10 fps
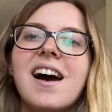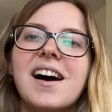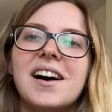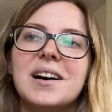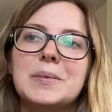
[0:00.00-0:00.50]

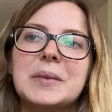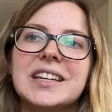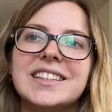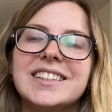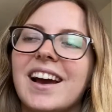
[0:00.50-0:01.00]
Um,
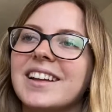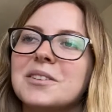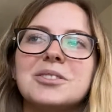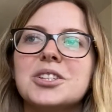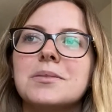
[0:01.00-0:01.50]
yeah,
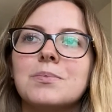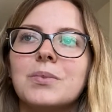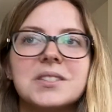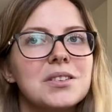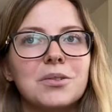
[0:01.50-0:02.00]
it just
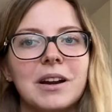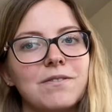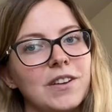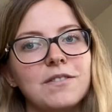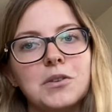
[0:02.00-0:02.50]
wasn't the right
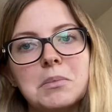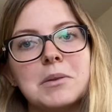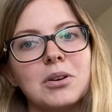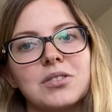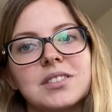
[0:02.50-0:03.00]
fit for me
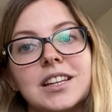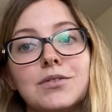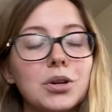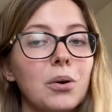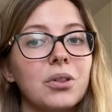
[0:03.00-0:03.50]
personally. If
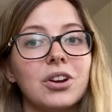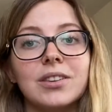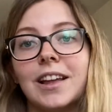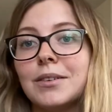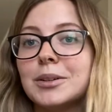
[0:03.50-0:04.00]
you go there and
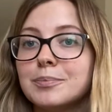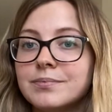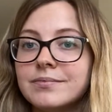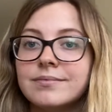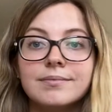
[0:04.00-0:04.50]
love it,
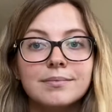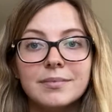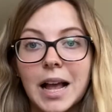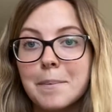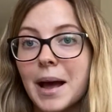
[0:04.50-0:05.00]

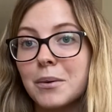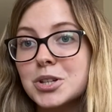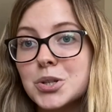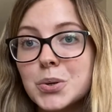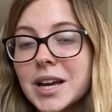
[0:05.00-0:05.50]
power
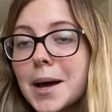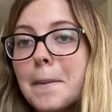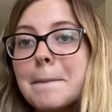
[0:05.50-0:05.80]
to you. Yeah.